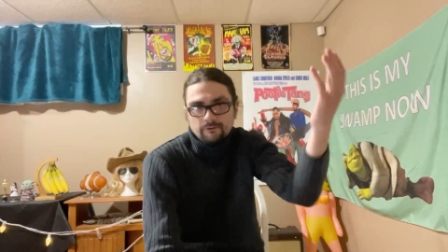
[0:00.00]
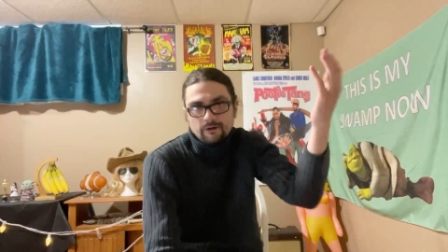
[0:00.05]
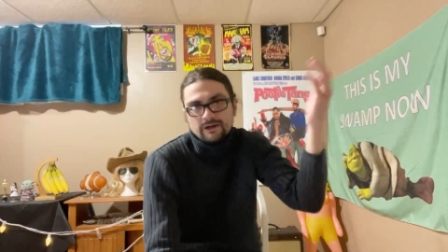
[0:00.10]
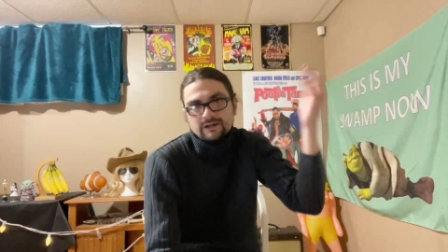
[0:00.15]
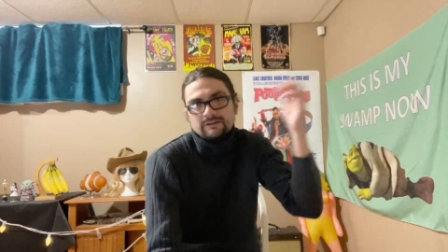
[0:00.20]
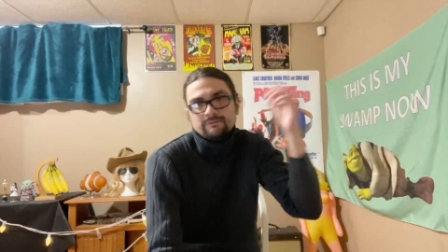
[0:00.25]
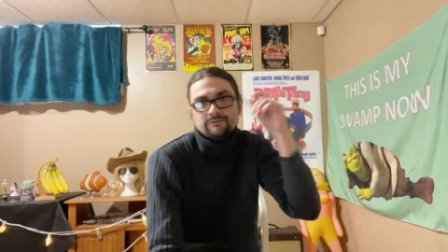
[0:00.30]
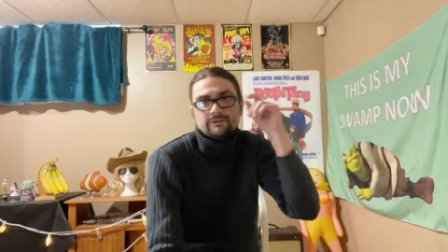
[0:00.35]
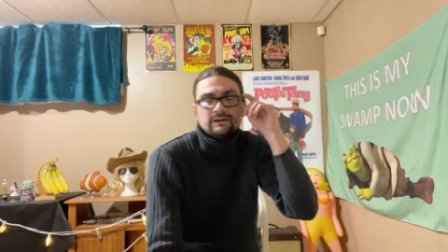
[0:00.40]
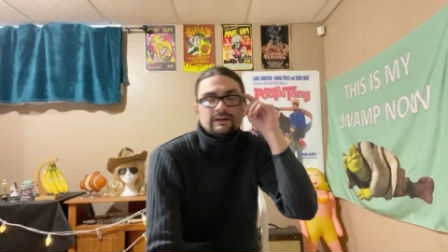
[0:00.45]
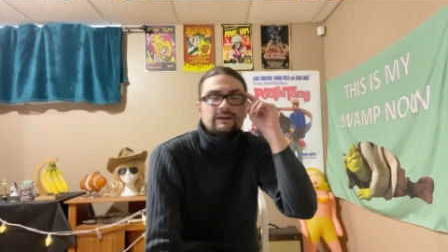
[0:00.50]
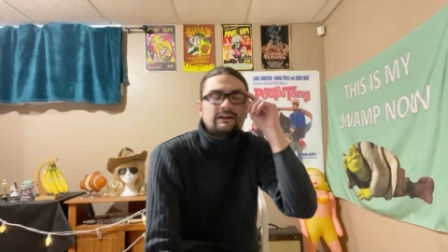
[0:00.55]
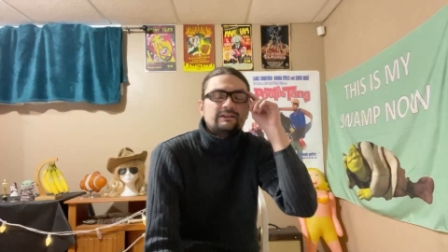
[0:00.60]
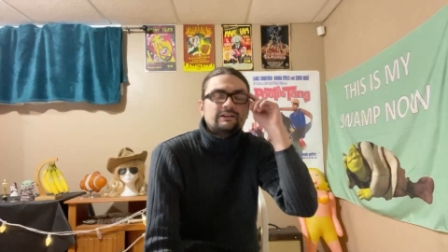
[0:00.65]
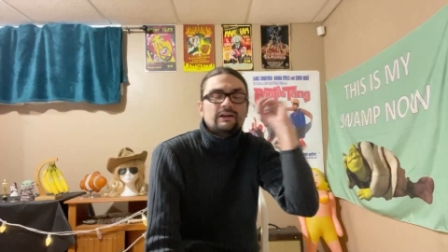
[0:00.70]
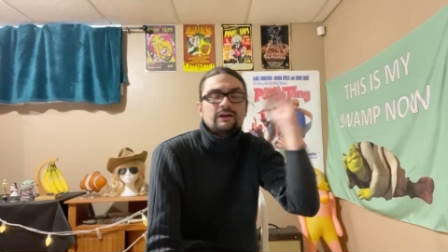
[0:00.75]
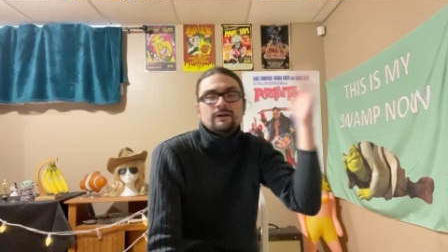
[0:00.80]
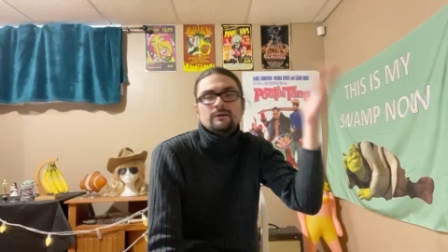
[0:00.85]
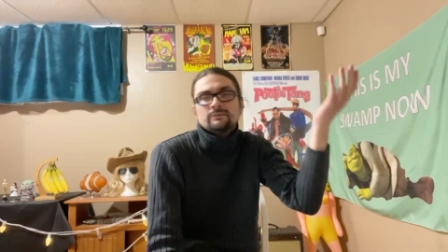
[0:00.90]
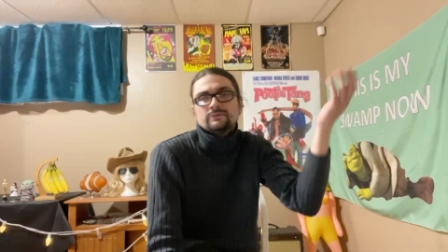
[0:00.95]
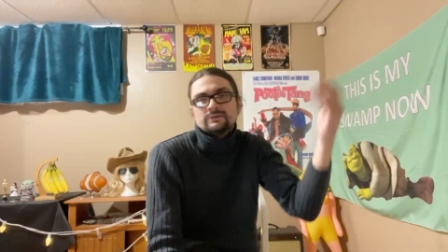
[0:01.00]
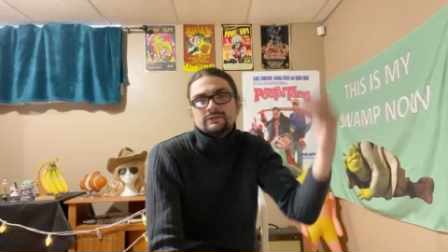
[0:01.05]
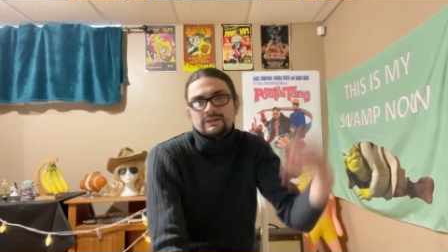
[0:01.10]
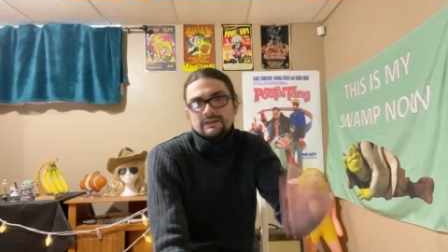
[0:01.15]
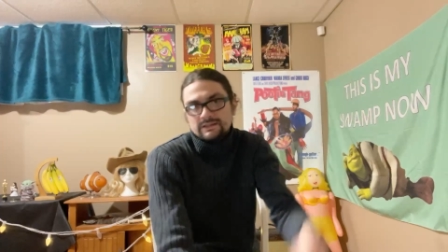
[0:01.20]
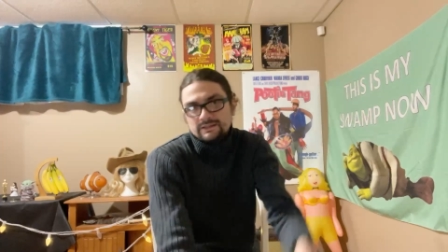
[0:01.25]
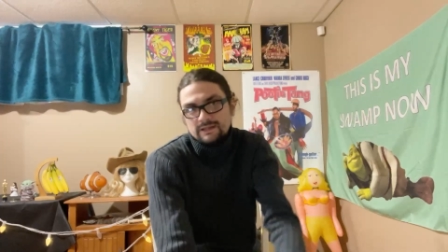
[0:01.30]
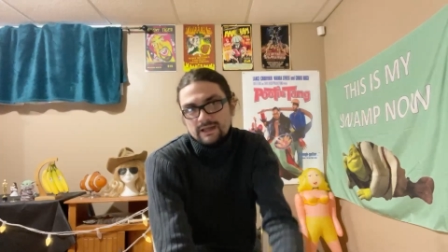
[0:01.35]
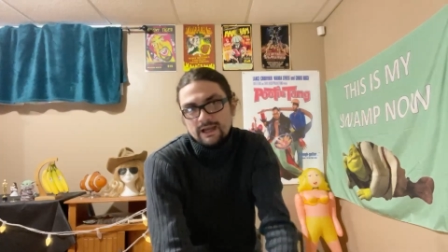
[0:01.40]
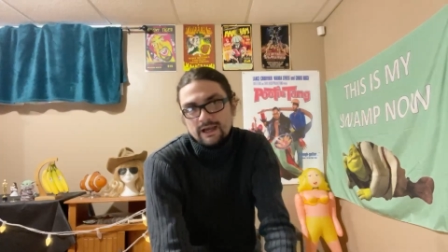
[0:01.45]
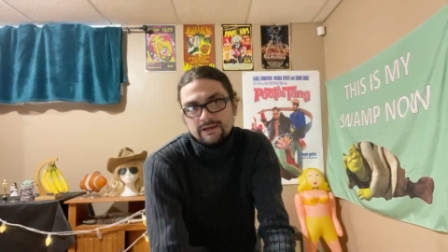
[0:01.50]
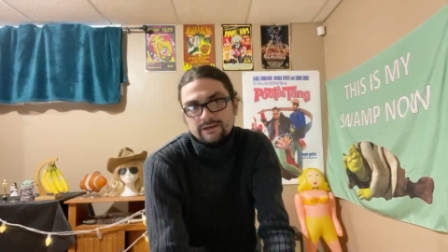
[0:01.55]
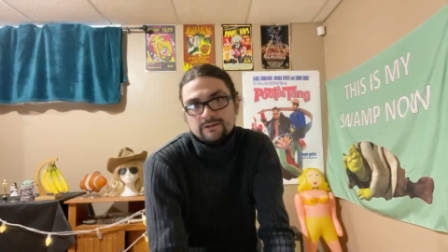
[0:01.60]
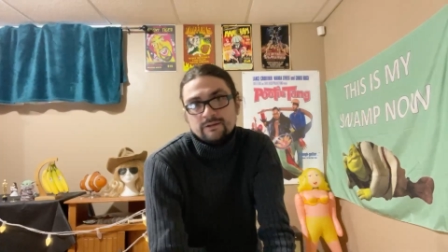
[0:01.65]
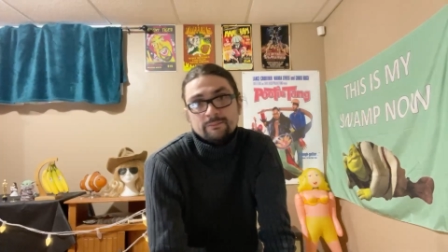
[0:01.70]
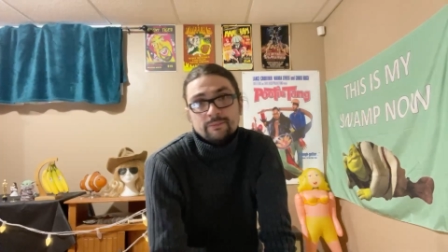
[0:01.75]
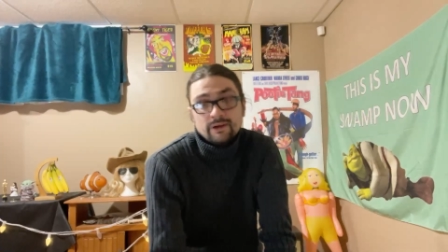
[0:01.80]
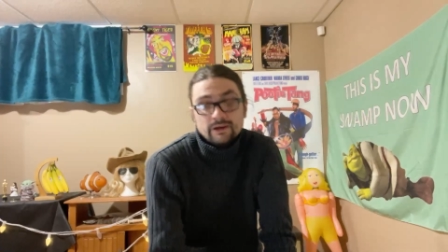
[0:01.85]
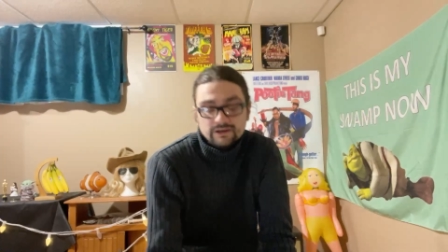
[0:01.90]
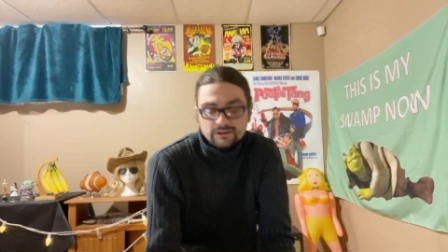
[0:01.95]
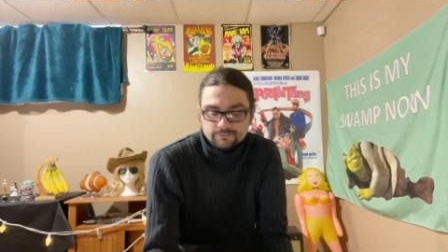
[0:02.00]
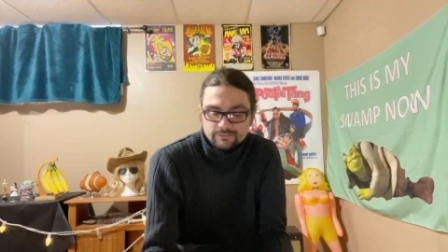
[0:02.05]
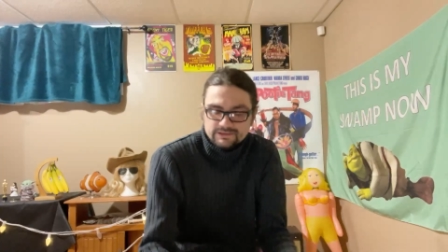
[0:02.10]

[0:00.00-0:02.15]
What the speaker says: Joaquin Phoenix comes and they hide in the bunker,